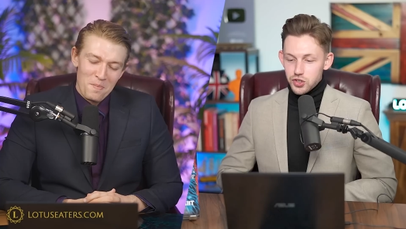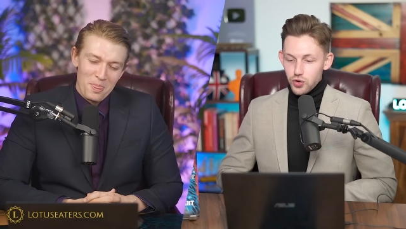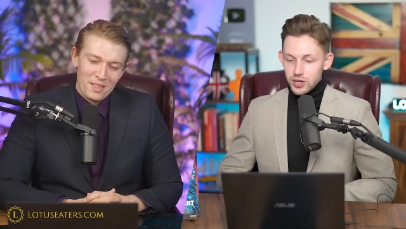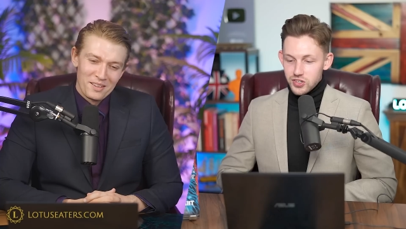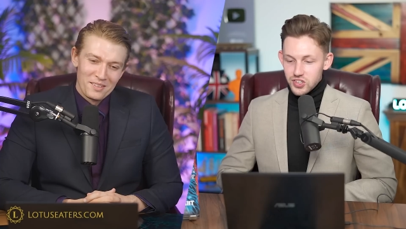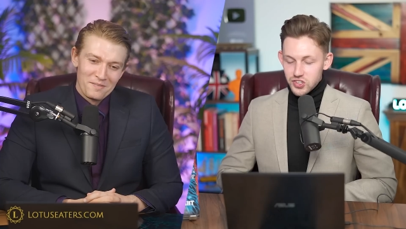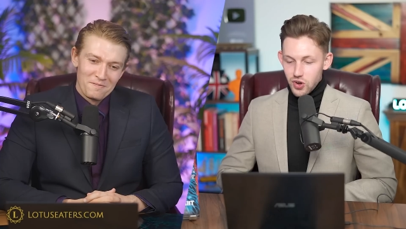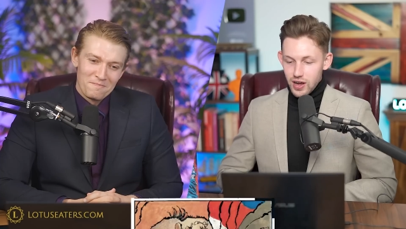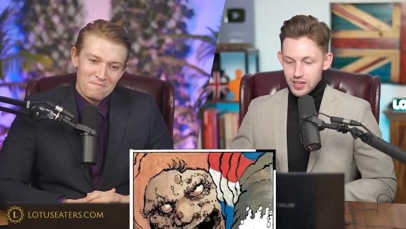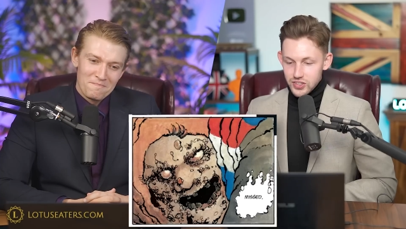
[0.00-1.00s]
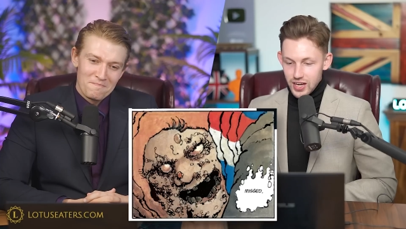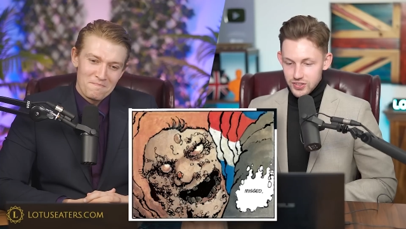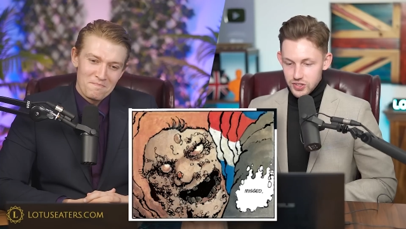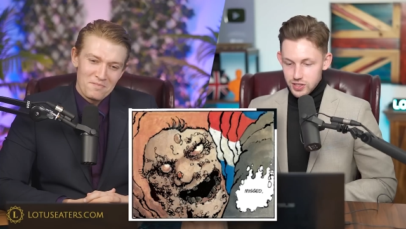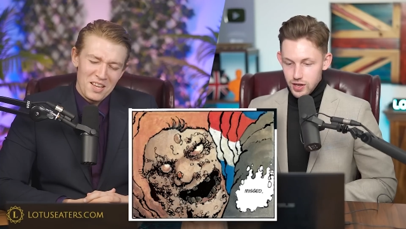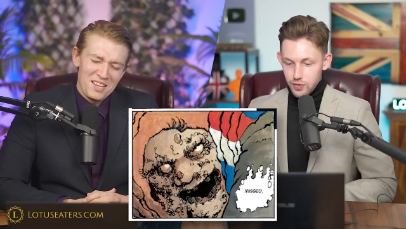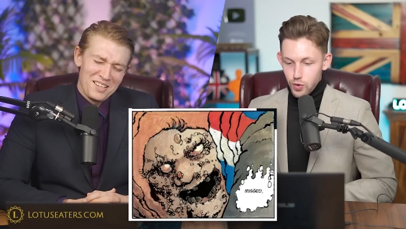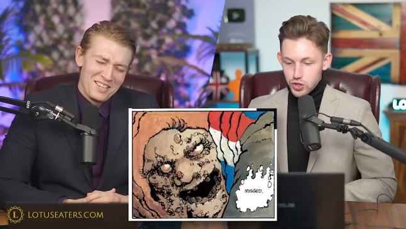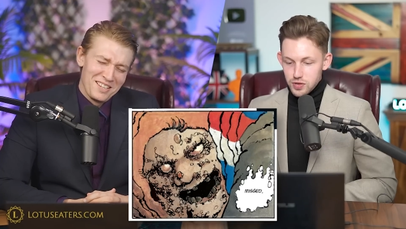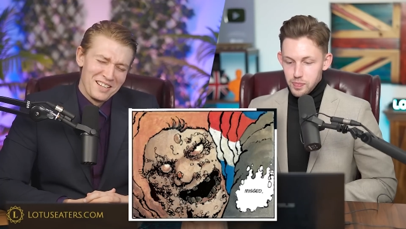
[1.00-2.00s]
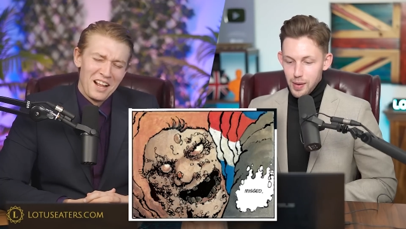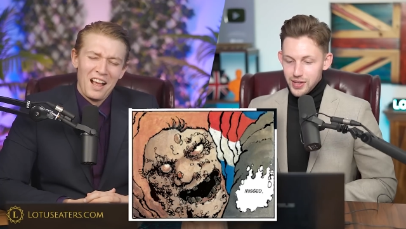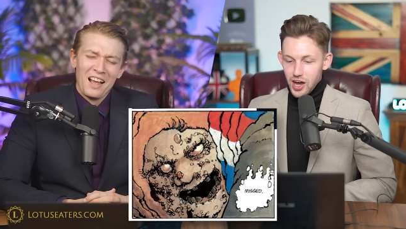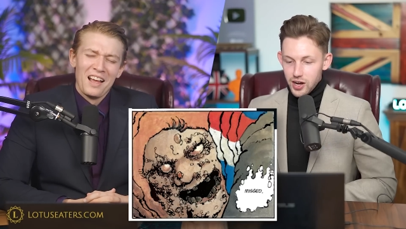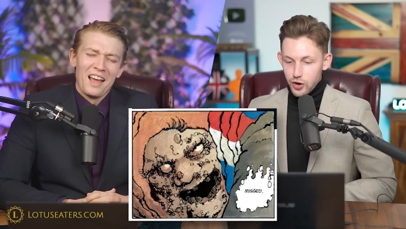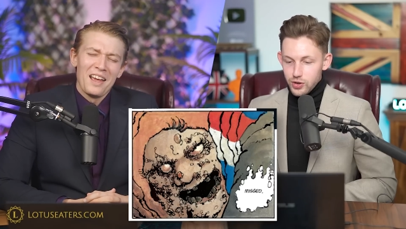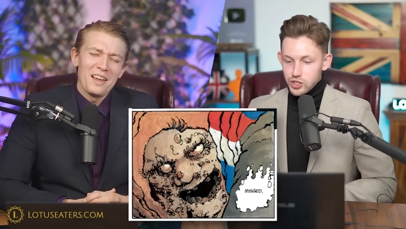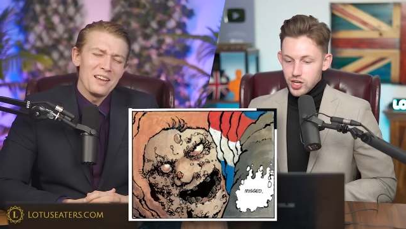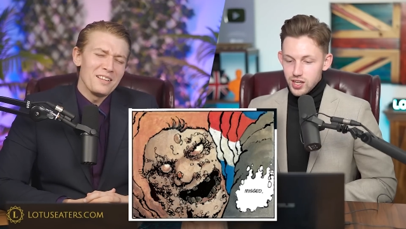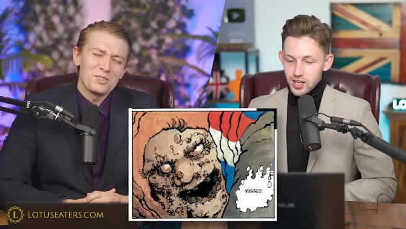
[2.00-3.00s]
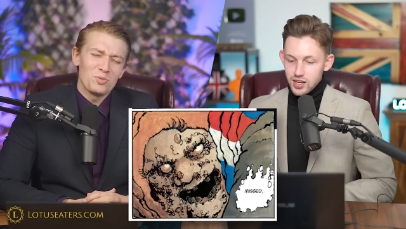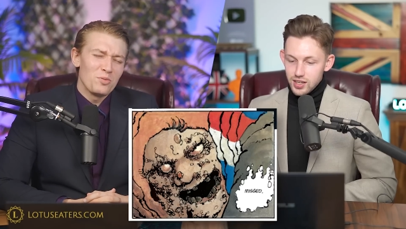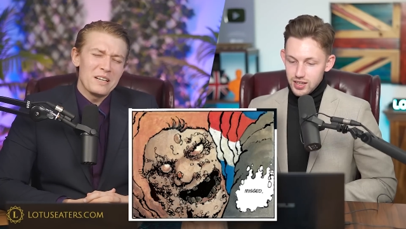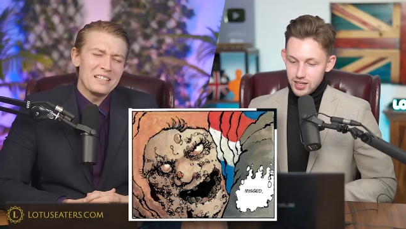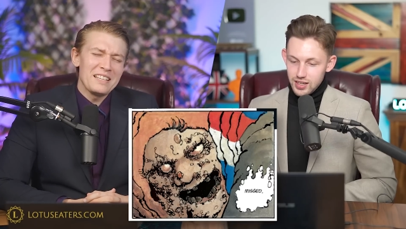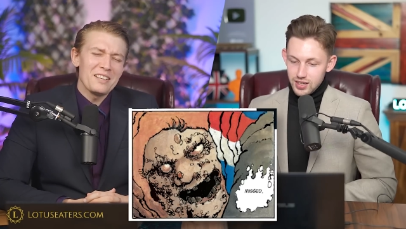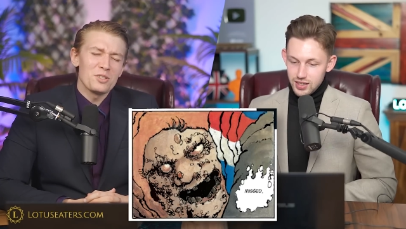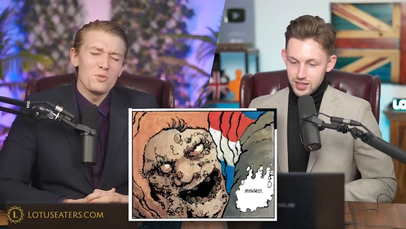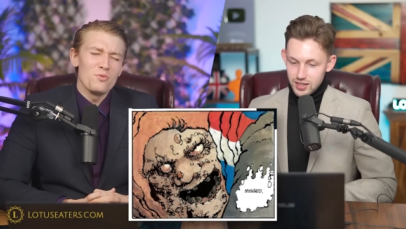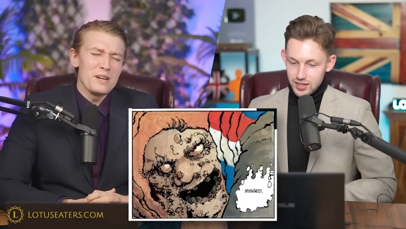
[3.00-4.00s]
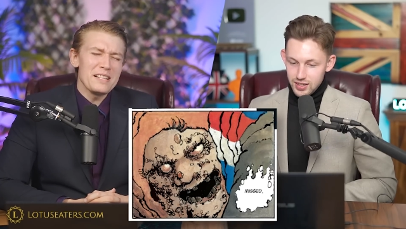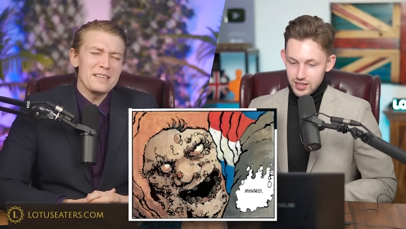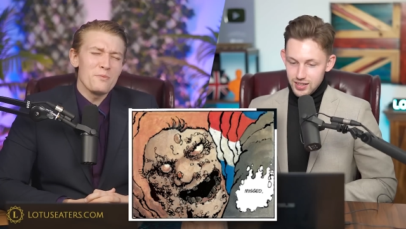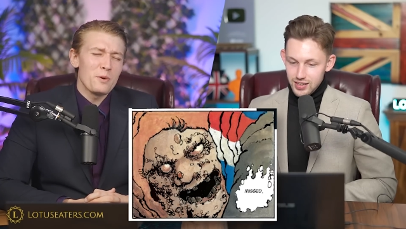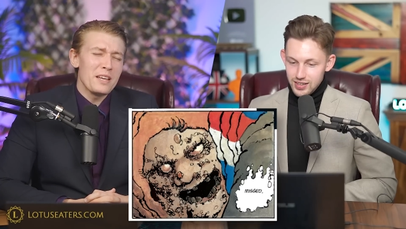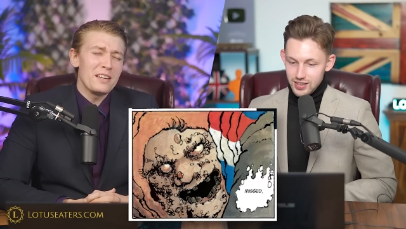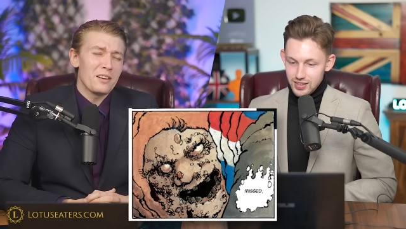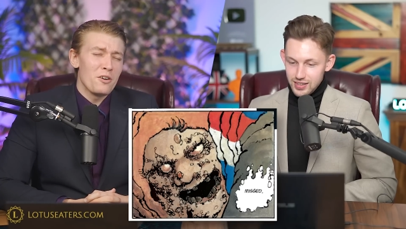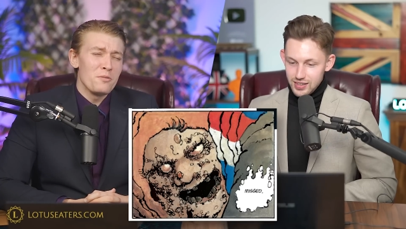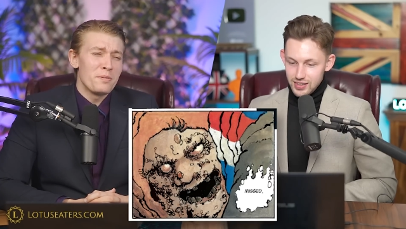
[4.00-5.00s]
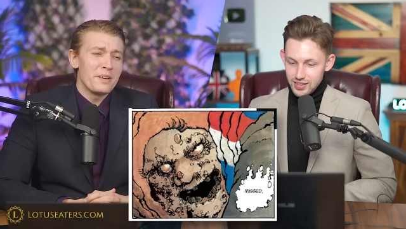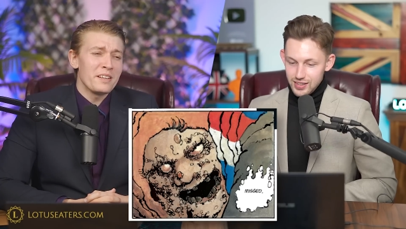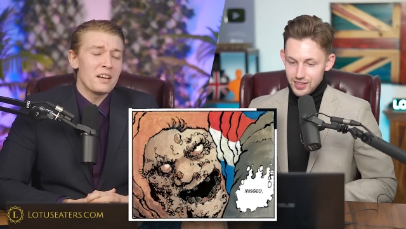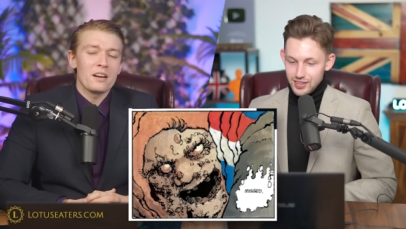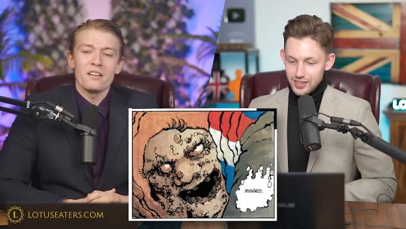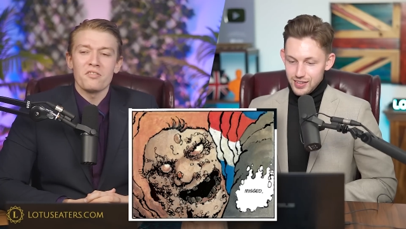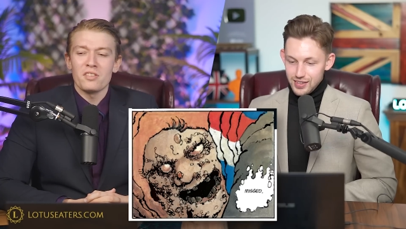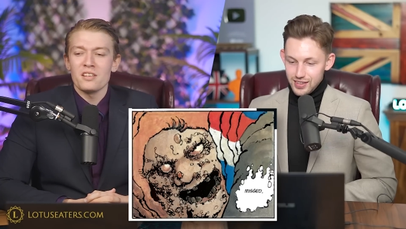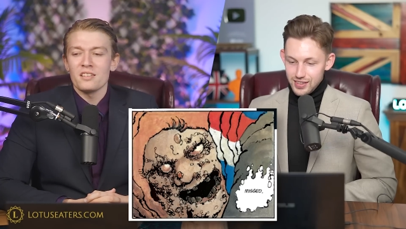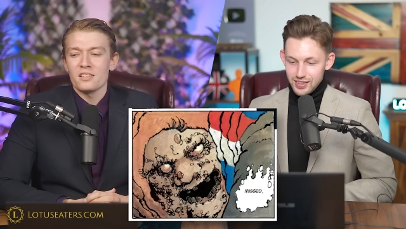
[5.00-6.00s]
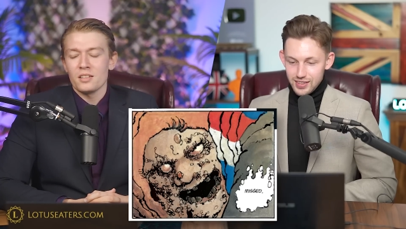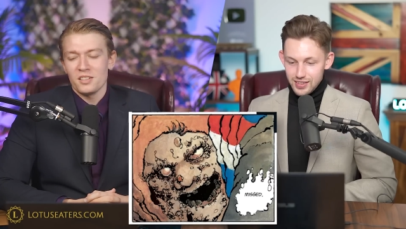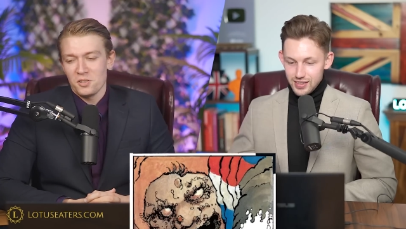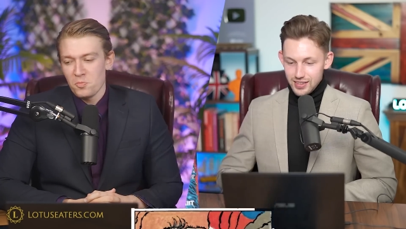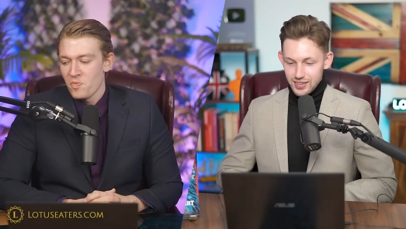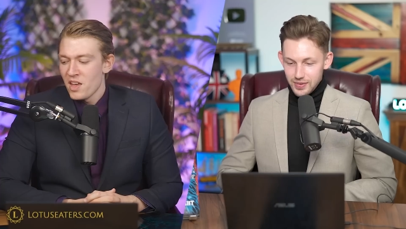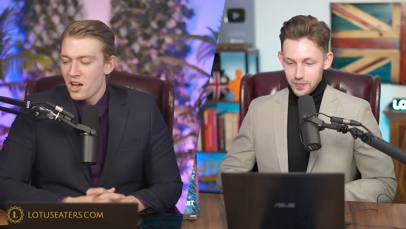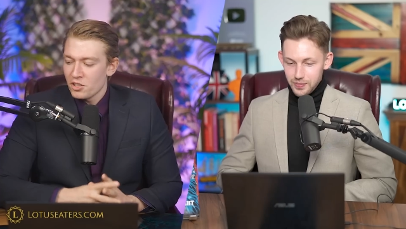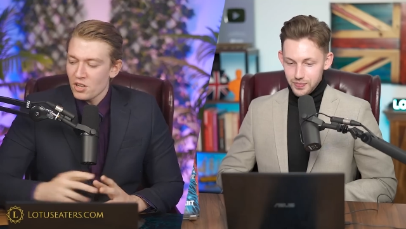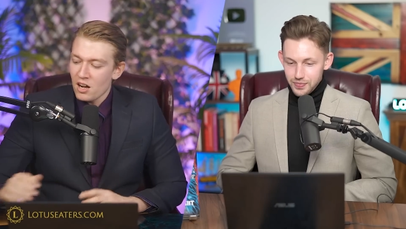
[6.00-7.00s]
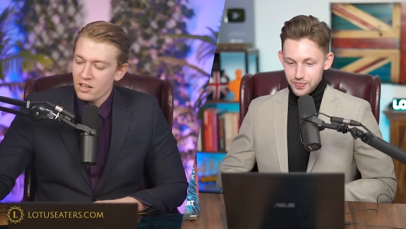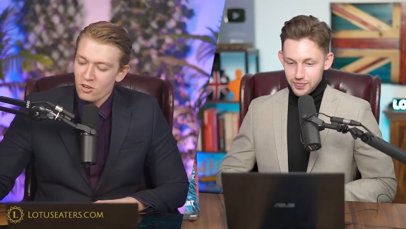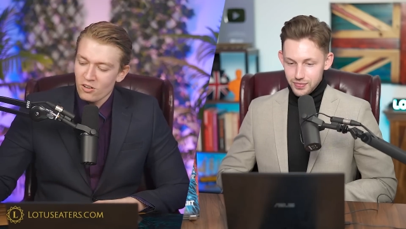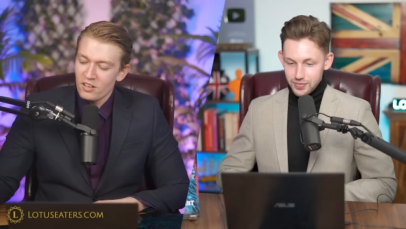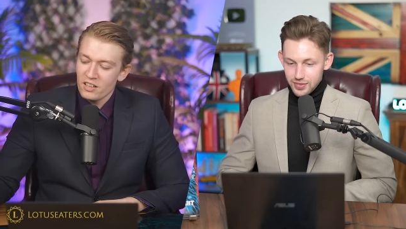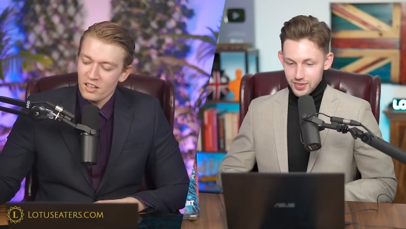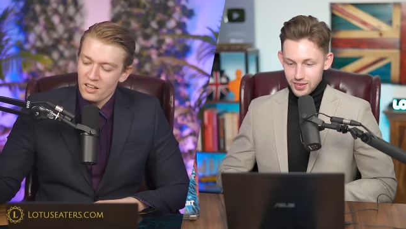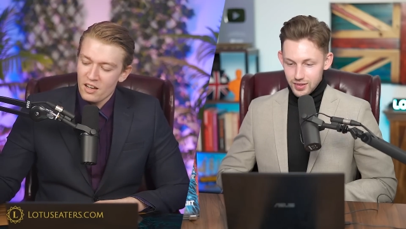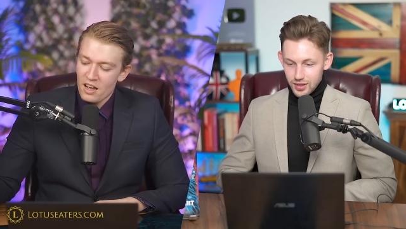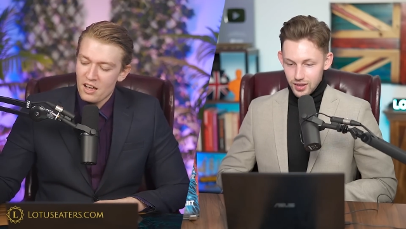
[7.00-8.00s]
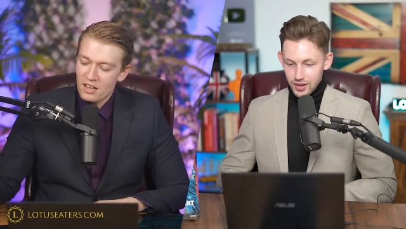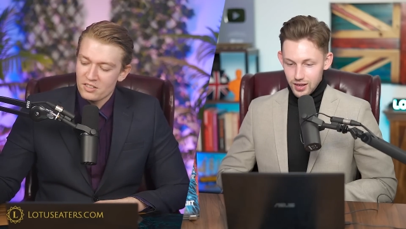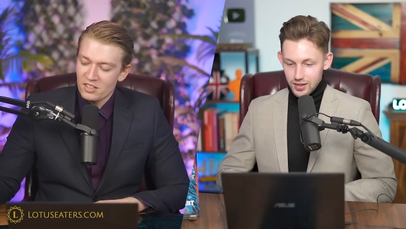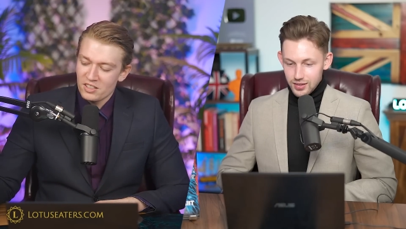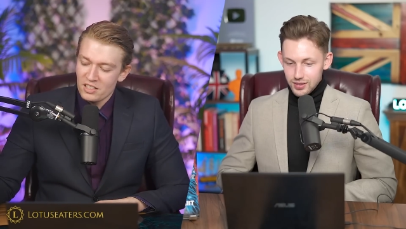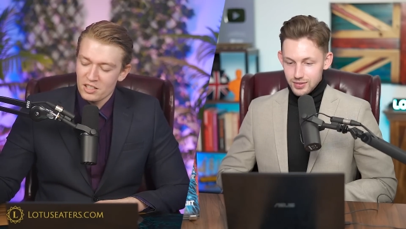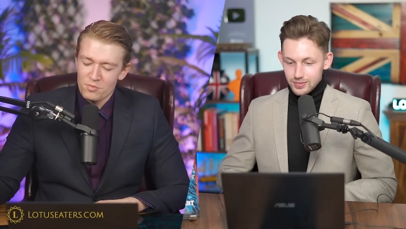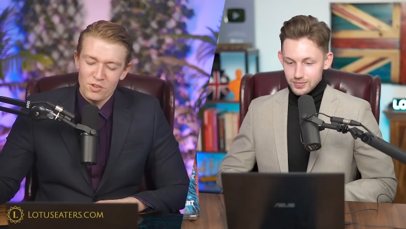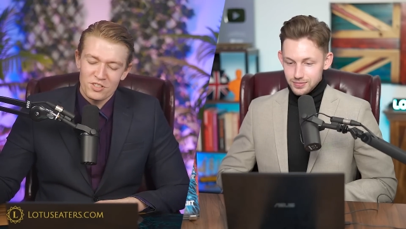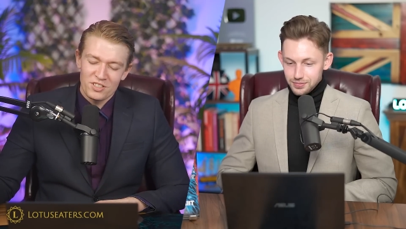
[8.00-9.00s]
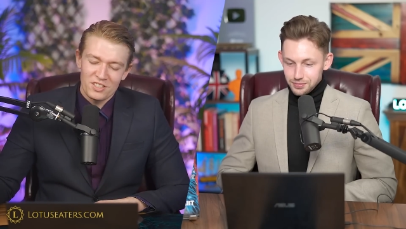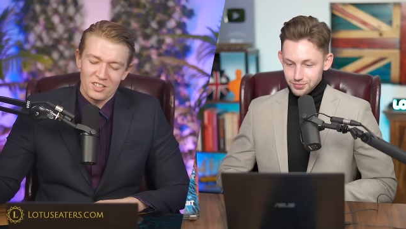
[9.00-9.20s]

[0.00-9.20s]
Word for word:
Speaker 1: strange disguise as this like Russian Baba Yaga creature. It's really, it's a really weird opening, and I think, as iconic as this is, as much as it's a